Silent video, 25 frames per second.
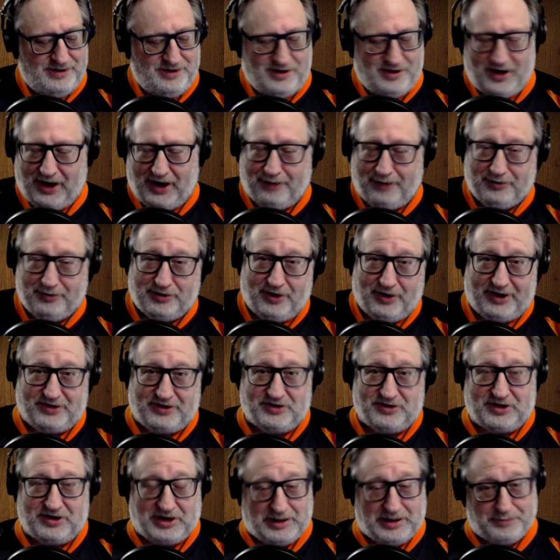I would like
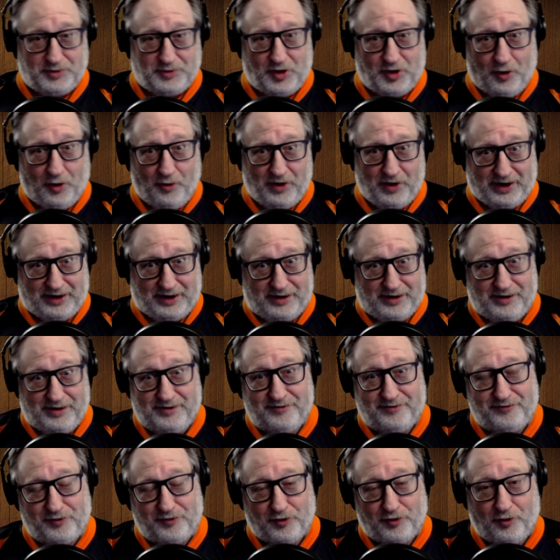to keep going
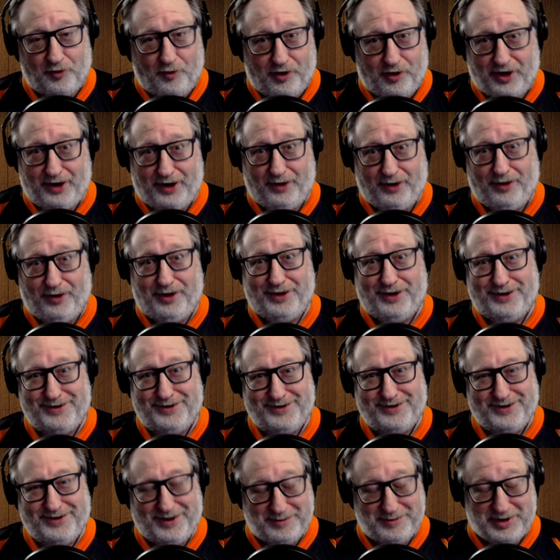for a while.
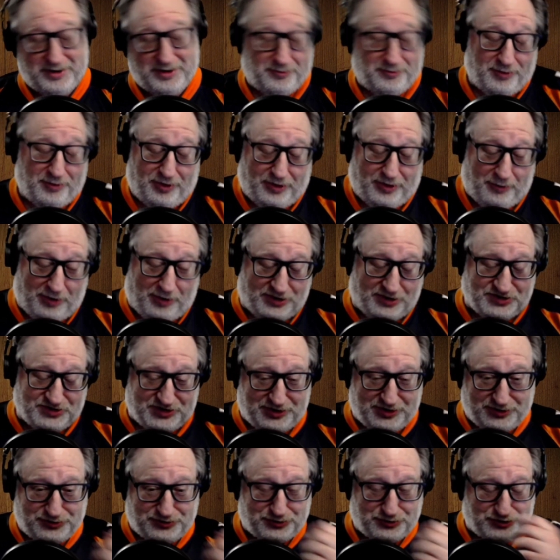I mean, it really was an
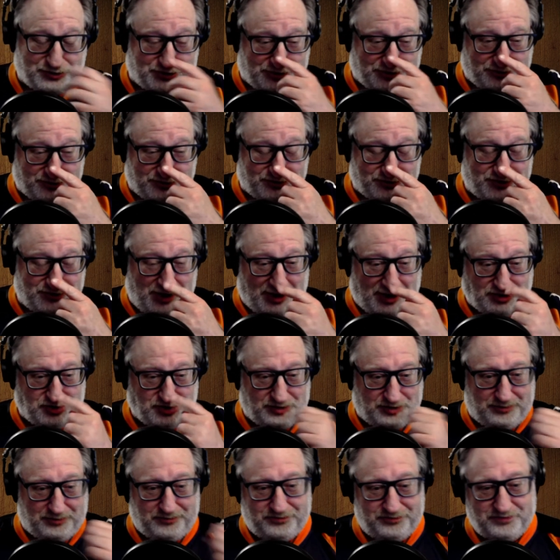interesting
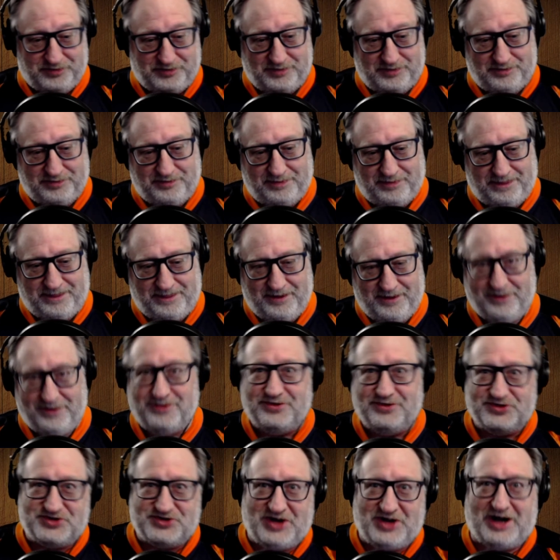discussion.
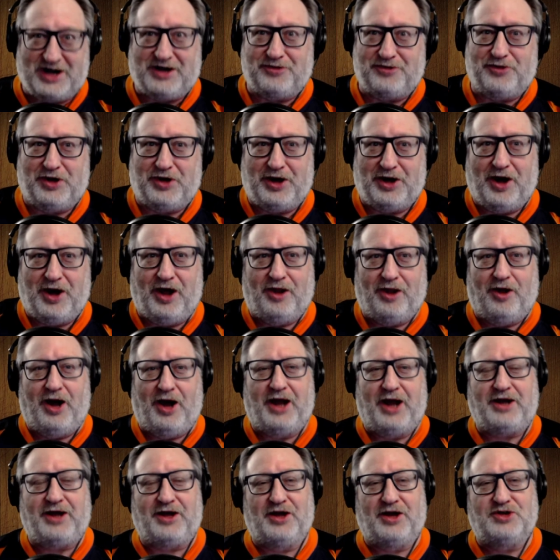Second thing I
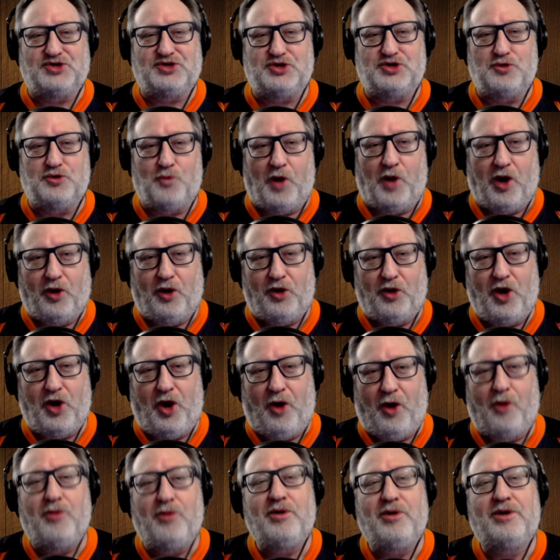like, as you well
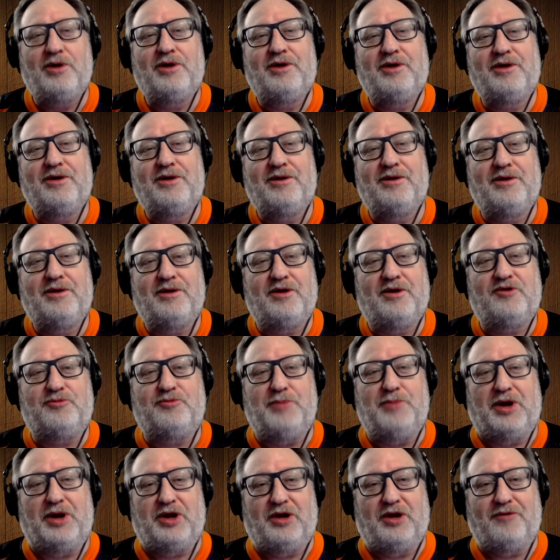know, as
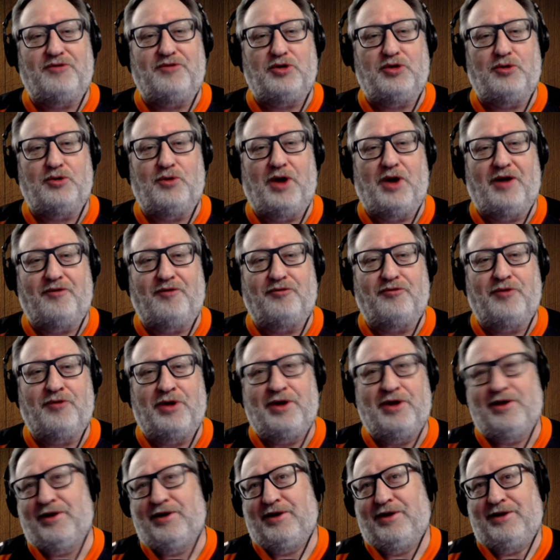many of you have
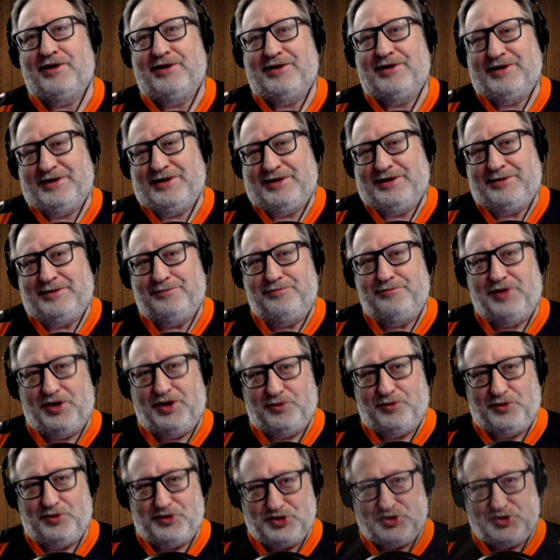been with the